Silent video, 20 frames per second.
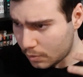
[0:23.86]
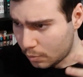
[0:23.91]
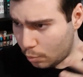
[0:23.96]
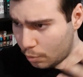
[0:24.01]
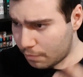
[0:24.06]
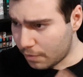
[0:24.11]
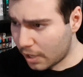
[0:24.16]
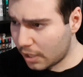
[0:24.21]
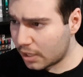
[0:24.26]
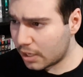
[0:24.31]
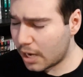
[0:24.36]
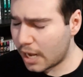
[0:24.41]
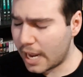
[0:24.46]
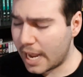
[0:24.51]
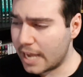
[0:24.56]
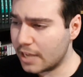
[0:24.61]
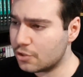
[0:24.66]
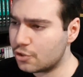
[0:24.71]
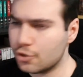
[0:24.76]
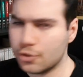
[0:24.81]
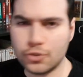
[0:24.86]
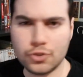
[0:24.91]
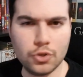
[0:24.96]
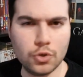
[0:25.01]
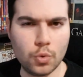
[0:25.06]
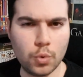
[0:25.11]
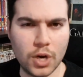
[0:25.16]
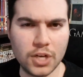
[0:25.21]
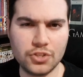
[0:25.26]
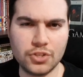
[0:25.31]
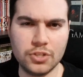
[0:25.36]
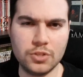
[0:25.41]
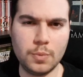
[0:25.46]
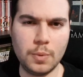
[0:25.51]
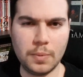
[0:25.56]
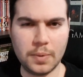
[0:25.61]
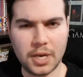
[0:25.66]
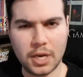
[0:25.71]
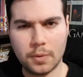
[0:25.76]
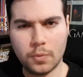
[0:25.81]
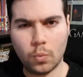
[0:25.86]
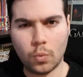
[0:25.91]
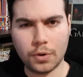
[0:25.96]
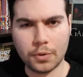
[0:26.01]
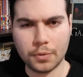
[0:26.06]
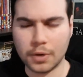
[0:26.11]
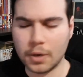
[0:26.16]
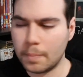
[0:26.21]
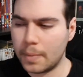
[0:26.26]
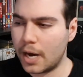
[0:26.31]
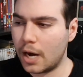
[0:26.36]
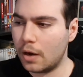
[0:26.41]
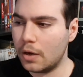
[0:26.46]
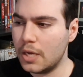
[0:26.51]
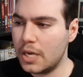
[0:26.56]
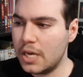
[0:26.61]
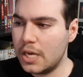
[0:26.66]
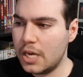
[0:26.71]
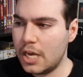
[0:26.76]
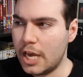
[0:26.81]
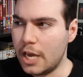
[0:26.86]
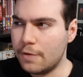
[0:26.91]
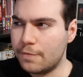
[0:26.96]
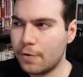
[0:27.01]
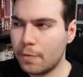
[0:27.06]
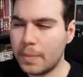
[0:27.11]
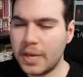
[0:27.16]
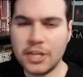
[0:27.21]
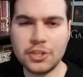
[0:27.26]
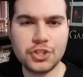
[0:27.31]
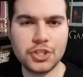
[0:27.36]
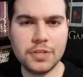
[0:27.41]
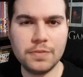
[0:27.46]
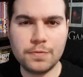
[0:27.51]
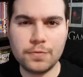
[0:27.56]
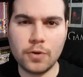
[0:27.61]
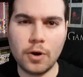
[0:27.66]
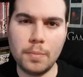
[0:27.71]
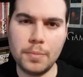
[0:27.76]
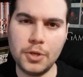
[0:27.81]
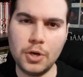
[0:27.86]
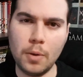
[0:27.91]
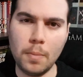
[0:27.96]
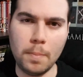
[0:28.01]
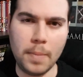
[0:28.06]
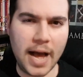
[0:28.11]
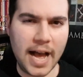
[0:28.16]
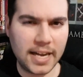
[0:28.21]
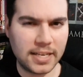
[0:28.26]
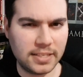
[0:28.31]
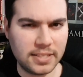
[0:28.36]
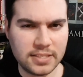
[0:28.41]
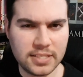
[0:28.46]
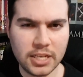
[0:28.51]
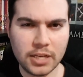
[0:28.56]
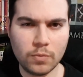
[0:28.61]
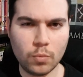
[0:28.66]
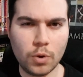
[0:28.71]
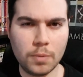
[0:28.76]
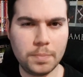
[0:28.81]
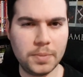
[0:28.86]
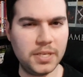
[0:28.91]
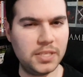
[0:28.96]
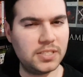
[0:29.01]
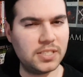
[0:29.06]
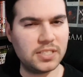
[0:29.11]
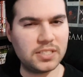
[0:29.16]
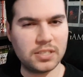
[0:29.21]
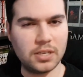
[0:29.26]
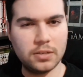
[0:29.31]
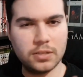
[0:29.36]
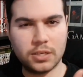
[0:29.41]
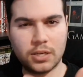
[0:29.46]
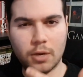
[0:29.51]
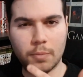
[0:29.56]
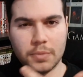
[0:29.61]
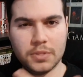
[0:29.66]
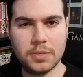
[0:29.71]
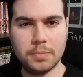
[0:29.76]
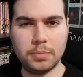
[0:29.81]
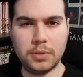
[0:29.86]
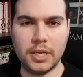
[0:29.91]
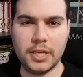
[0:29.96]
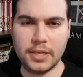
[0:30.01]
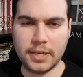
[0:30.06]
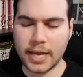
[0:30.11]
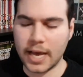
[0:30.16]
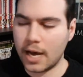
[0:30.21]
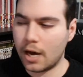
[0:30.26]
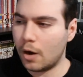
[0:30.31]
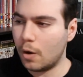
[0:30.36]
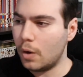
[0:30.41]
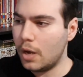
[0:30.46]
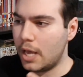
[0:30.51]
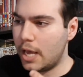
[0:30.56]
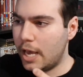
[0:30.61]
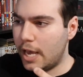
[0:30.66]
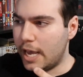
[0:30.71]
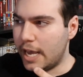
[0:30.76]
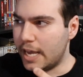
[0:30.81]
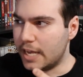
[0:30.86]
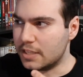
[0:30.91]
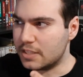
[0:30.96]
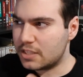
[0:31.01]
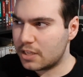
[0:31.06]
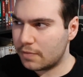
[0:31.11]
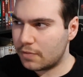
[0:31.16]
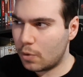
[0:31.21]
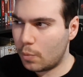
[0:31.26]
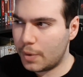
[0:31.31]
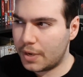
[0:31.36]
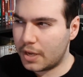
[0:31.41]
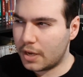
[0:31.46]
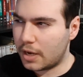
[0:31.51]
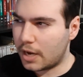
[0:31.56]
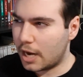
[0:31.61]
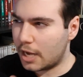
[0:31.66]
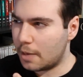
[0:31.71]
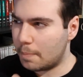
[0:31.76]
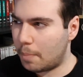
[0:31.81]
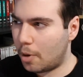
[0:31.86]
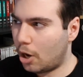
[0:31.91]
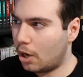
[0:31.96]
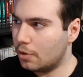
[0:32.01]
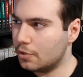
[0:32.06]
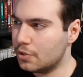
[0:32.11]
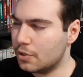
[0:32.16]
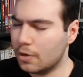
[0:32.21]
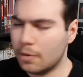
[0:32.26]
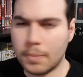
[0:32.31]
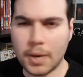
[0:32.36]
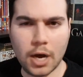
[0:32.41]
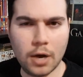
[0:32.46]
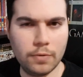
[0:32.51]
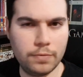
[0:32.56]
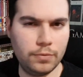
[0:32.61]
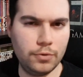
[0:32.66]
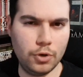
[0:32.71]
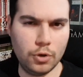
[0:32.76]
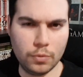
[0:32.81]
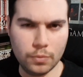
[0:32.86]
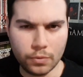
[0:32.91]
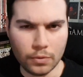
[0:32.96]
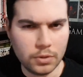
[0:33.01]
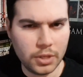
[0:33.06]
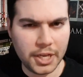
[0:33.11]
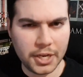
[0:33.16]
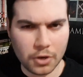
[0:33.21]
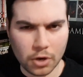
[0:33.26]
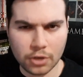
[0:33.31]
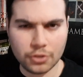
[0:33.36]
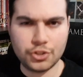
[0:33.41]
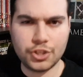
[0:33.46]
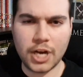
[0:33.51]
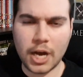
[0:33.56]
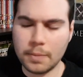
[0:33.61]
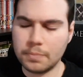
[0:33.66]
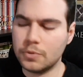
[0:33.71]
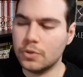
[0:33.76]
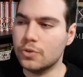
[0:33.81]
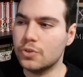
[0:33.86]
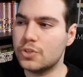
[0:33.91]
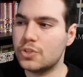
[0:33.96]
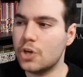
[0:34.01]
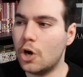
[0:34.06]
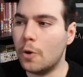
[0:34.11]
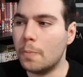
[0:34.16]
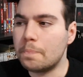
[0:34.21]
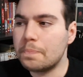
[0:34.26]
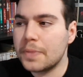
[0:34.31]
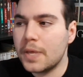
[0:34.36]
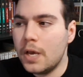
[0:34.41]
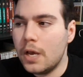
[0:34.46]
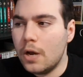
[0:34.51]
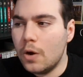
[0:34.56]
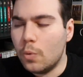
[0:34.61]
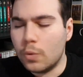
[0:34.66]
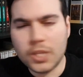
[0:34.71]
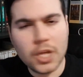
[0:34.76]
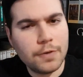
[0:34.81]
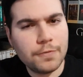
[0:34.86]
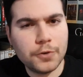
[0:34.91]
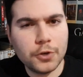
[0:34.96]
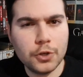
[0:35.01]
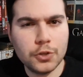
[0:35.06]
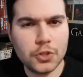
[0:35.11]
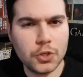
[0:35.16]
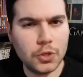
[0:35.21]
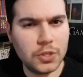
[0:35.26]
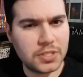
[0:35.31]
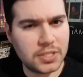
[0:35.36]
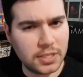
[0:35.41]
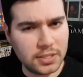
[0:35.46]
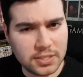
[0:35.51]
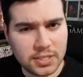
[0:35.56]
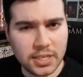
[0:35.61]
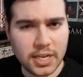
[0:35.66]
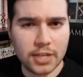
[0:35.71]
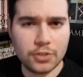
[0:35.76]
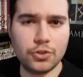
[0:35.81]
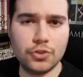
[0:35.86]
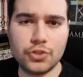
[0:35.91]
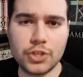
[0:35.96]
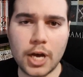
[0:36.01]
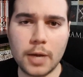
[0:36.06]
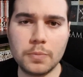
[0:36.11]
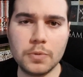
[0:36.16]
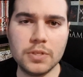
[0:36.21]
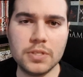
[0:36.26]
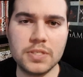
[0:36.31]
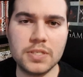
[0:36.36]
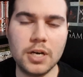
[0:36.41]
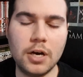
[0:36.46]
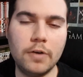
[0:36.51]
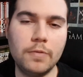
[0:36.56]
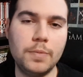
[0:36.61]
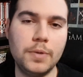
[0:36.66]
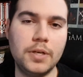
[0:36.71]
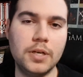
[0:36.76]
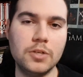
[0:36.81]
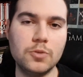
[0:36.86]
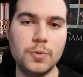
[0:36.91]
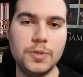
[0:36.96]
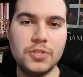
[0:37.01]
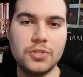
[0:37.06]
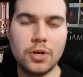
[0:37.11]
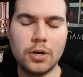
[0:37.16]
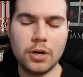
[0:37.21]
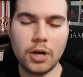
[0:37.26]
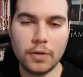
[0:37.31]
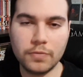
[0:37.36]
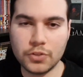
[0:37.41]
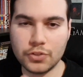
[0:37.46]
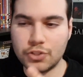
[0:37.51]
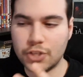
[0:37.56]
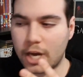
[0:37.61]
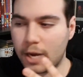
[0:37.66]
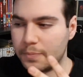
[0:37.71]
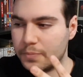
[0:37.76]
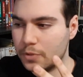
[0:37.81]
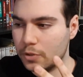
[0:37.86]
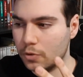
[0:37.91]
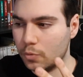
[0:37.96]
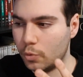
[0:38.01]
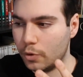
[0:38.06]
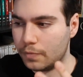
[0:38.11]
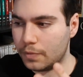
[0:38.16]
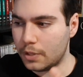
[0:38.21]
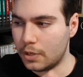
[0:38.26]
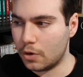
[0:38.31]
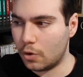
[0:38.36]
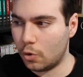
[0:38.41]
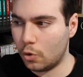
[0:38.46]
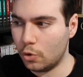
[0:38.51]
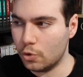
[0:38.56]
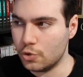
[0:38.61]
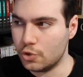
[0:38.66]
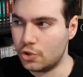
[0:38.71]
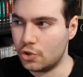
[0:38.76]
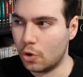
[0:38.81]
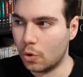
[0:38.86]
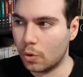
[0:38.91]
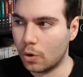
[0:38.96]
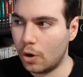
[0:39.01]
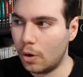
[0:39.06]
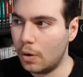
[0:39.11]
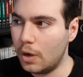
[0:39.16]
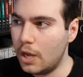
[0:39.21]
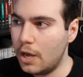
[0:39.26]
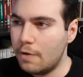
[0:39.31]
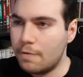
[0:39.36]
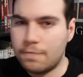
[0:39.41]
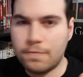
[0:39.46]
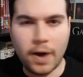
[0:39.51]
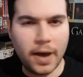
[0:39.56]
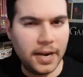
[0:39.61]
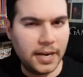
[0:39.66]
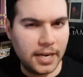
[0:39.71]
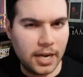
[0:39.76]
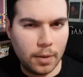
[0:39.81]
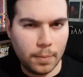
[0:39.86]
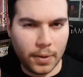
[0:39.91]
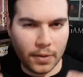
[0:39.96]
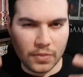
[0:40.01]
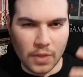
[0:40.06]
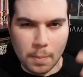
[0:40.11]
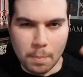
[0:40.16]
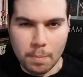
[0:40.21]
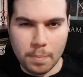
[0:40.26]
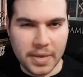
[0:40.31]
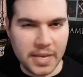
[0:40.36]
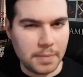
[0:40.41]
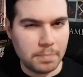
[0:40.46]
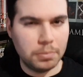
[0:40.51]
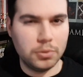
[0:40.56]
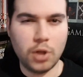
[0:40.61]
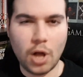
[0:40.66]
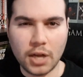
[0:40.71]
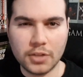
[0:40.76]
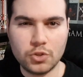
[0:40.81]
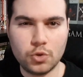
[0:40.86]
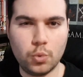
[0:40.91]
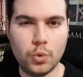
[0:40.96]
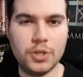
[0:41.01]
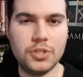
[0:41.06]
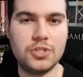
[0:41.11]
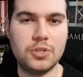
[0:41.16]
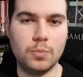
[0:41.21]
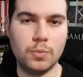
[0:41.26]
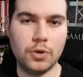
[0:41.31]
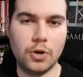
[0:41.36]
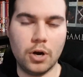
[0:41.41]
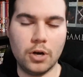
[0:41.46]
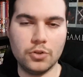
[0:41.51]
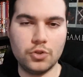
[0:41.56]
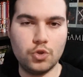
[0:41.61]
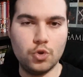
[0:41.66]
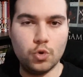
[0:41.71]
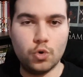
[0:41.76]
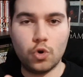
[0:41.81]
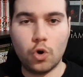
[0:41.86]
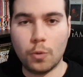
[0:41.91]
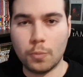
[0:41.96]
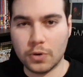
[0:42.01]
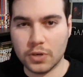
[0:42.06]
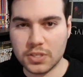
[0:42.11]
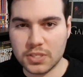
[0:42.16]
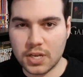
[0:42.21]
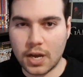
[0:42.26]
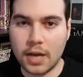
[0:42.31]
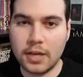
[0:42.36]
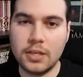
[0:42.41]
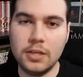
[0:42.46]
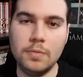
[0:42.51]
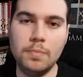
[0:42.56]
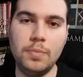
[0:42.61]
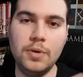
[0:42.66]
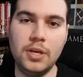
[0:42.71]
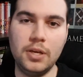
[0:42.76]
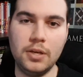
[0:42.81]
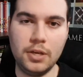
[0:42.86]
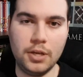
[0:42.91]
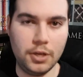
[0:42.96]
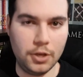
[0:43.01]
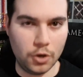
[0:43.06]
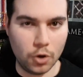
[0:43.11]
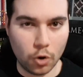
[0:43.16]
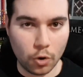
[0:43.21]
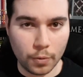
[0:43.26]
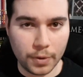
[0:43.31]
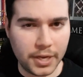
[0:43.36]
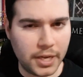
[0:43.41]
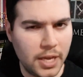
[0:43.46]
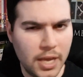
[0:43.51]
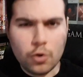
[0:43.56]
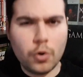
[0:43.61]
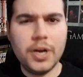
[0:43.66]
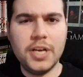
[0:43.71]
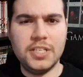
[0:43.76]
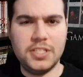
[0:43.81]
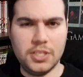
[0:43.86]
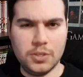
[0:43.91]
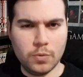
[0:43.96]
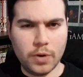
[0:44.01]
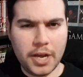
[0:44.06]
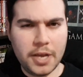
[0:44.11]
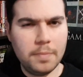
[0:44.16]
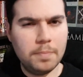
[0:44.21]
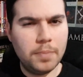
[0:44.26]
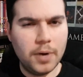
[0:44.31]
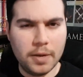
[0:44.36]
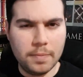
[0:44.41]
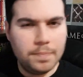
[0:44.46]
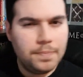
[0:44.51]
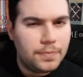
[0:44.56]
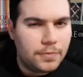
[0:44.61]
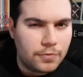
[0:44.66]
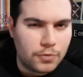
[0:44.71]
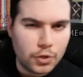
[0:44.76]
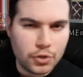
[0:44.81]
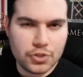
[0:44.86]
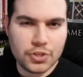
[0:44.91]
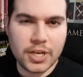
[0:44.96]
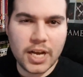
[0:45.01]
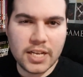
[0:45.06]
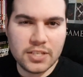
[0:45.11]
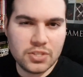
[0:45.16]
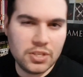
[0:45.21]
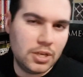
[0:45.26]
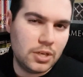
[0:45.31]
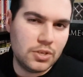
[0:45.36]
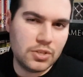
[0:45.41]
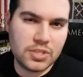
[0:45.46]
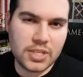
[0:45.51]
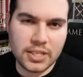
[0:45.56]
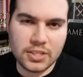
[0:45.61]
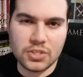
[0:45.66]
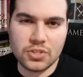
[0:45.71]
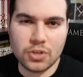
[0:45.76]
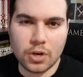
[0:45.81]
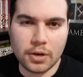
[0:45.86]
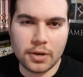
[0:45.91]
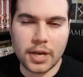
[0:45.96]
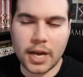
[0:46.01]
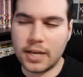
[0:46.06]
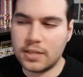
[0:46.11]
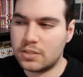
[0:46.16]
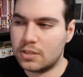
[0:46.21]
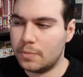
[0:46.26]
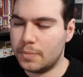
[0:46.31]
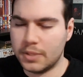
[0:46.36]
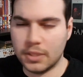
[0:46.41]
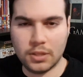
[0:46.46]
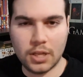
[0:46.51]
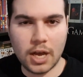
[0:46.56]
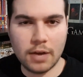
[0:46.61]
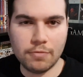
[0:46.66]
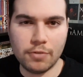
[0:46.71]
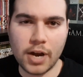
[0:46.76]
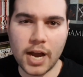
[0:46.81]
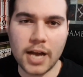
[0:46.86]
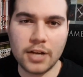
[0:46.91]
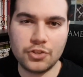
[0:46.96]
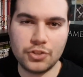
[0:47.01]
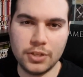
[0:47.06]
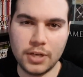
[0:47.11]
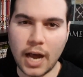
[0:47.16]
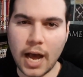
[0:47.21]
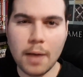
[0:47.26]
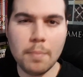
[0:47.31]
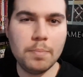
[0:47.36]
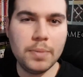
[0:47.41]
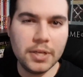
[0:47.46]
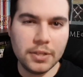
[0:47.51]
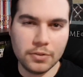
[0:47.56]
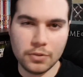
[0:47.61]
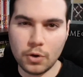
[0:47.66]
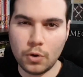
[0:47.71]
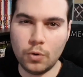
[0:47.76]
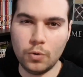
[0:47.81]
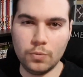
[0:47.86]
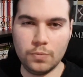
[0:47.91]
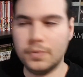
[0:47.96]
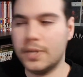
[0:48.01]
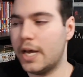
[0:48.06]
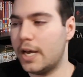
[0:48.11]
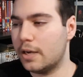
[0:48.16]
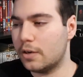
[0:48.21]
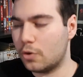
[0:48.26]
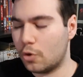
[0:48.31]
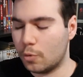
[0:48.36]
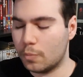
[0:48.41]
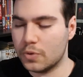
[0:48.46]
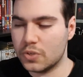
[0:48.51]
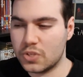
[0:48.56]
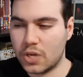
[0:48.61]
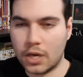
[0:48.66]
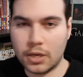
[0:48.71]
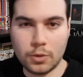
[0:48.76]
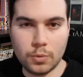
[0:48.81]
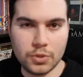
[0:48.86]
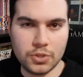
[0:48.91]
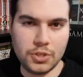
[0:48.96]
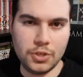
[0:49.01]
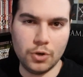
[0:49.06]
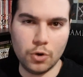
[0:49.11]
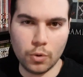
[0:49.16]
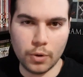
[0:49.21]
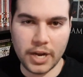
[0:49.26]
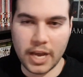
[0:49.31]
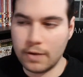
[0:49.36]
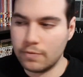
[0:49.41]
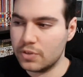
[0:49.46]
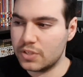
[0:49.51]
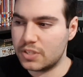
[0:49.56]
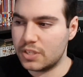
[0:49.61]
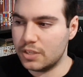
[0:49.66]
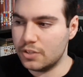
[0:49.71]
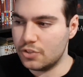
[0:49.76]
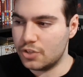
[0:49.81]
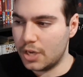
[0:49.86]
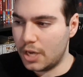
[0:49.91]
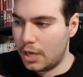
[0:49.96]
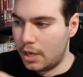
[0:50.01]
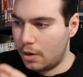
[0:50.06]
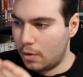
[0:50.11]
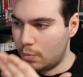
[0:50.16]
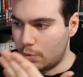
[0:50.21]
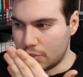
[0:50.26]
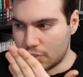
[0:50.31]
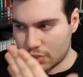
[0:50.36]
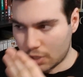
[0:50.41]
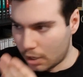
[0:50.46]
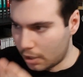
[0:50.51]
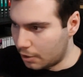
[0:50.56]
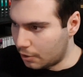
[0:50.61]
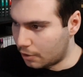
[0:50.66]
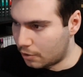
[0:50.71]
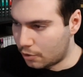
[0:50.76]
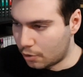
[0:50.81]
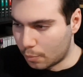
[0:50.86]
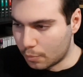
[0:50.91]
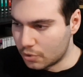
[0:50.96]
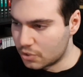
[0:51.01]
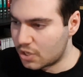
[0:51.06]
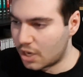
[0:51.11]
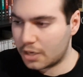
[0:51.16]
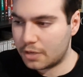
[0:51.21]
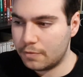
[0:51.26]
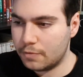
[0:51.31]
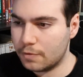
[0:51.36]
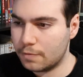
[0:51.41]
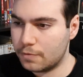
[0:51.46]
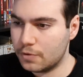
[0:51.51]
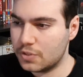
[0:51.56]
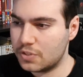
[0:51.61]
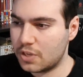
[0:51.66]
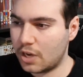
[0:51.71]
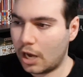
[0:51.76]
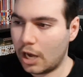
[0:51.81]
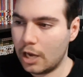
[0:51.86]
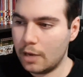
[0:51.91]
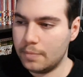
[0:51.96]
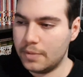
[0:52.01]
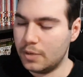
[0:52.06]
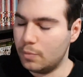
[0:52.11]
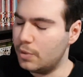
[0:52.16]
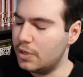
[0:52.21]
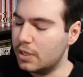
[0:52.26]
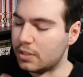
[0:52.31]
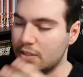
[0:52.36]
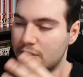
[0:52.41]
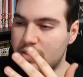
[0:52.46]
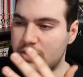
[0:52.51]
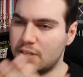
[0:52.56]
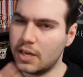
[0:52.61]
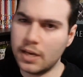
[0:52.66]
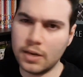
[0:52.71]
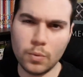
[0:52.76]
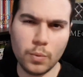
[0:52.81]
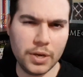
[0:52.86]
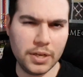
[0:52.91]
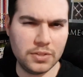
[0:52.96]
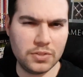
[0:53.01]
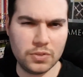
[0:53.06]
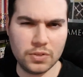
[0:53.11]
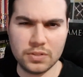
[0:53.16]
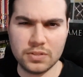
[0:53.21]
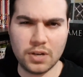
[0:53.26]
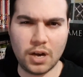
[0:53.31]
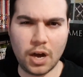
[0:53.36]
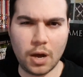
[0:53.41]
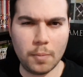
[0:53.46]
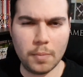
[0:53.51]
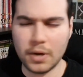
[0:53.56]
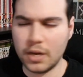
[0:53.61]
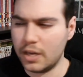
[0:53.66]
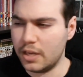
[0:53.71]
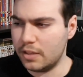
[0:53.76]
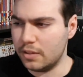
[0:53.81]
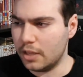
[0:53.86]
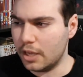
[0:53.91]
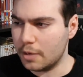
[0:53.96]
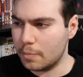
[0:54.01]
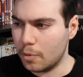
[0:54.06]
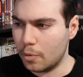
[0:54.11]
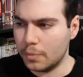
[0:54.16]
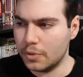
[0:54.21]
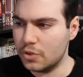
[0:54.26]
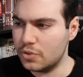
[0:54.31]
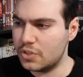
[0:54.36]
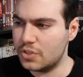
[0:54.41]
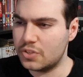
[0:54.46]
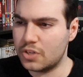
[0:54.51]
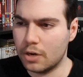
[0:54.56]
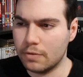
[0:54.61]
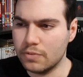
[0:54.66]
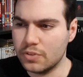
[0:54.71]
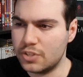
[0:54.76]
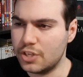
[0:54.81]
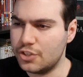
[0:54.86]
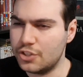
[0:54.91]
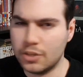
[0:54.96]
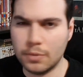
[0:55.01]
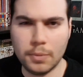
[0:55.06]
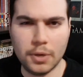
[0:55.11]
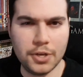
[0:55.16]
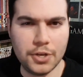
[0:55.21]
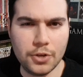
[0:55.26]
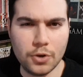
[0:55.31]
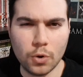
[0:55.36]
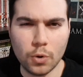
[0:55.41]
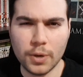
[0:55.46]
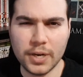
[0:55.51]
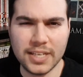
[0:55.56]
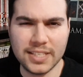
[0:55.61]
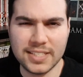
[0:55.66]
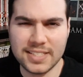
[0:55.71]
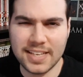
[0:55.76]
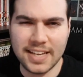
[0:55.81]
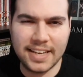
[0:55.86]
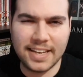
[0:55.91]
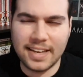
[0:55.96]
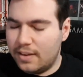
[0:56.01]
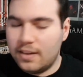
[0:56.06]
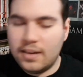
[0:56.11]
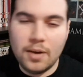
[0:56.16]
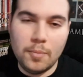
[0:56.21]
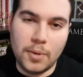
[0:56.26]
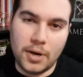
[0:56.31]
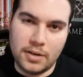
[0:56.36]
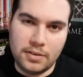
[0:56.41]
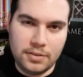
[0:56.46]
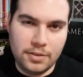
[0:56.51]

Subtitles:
we finally got answers to questions we were kind of wondering about, information from, you know, back in the day of One Piece that's starting to come into play now, and stuff that we can kind of ponder about, you know, later on chapters. So, without further ado, let's get into the actual chapter itself, because we started off the chapter with the whole Zoro finding out about the big plot twist in regards to Komurasaki being Hiyori. Crazy, right? But for those of you guys who didn't understand the sarcasm in the live reaction, I've been known that Komurasaki was Hiyori ever since we saw Komurasaki for the first time, then we got the segue to Tama and like Momonosuke's conversation about Hiyori. It's like, come on.